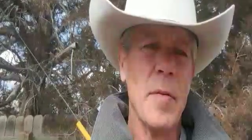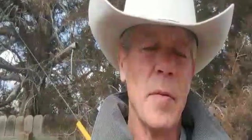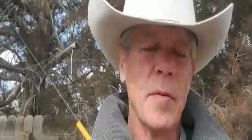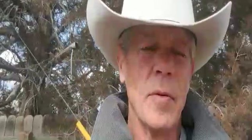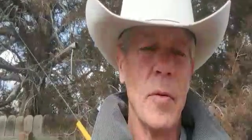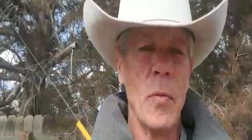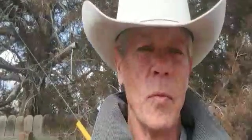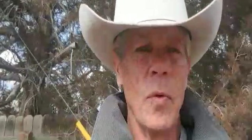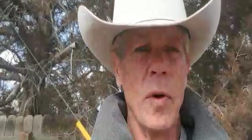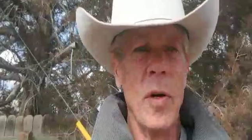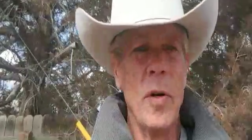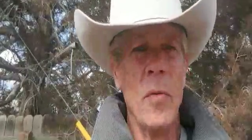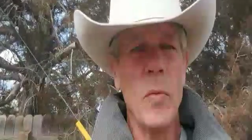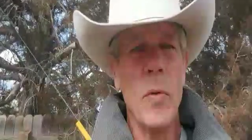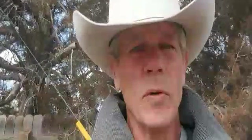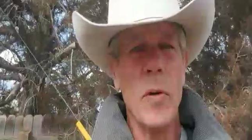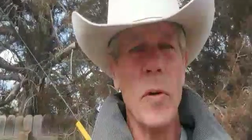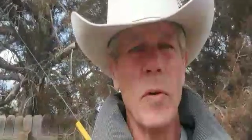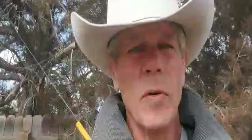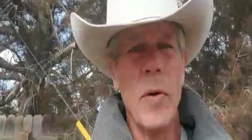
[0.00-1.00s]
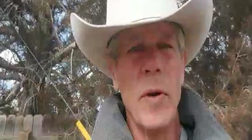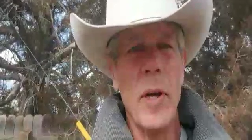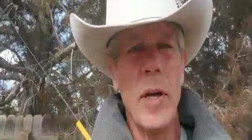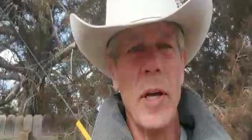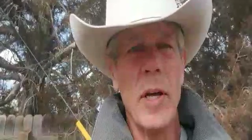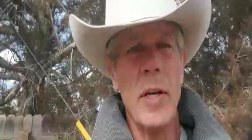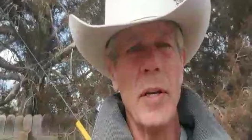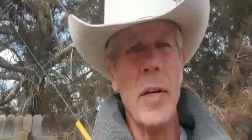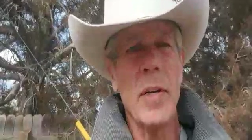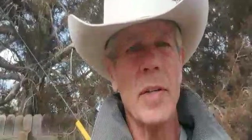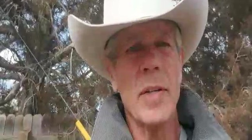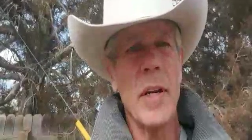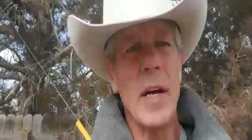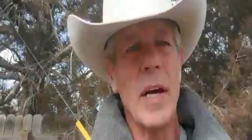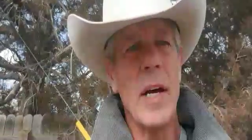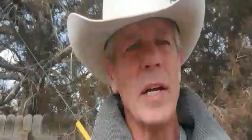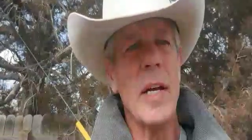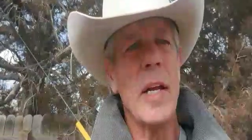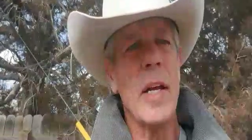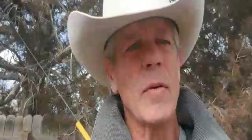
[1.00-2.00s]
when one will go ahead and
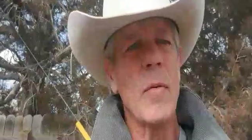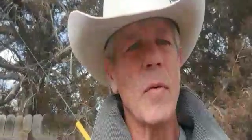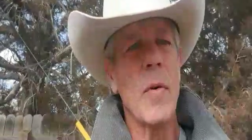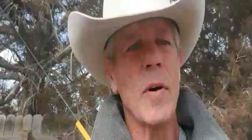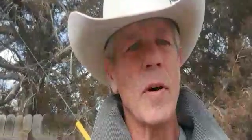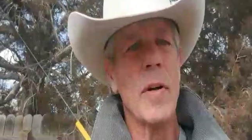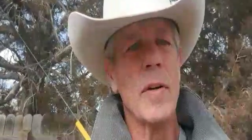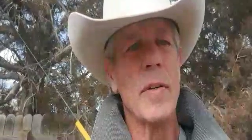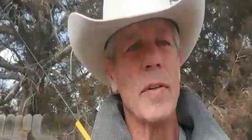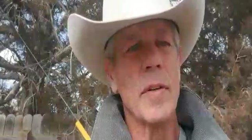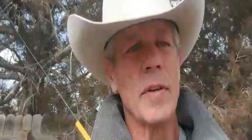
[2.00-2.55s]
decide they want